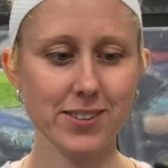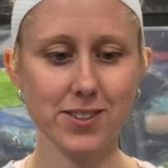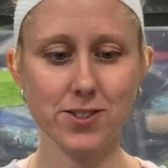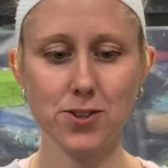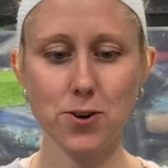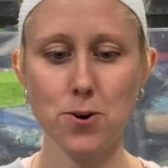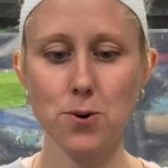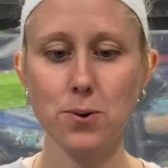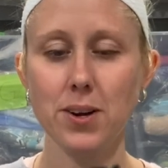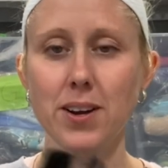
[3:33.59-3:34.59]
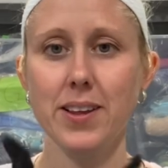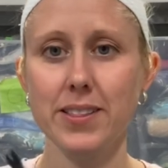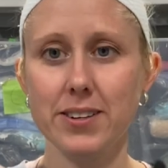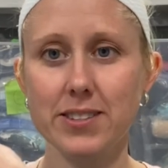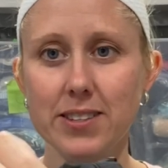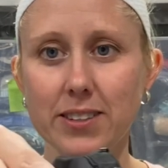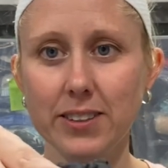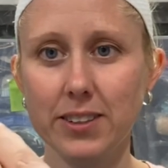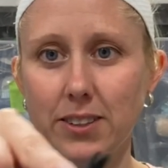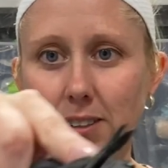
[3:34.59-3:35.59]
So there's the
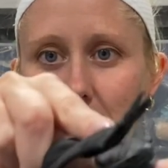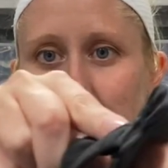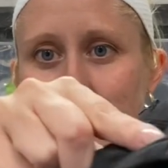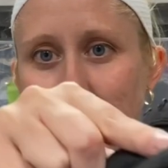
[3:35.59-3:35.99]
little